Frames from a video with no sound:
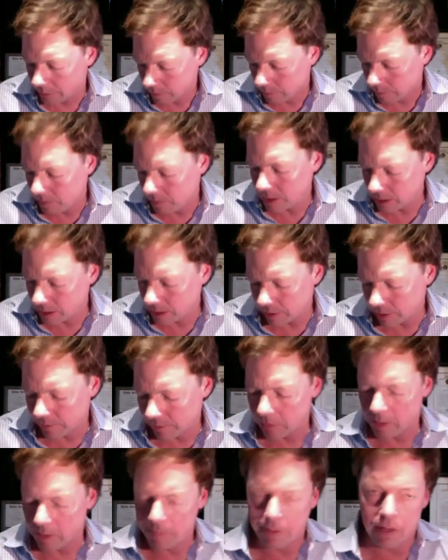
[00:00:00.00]
business
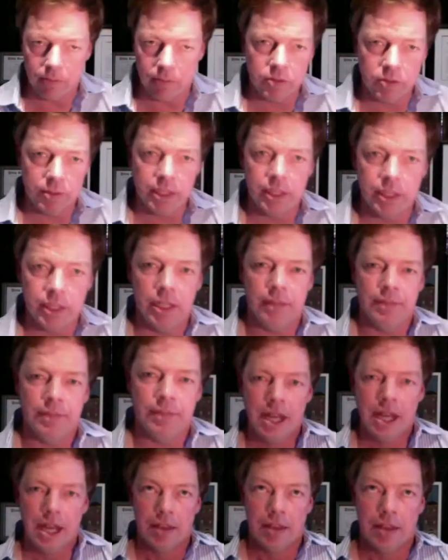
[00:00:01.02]
environment, but it was really
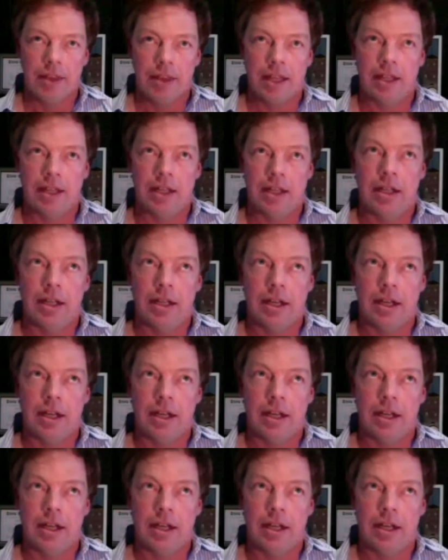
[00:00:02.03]
the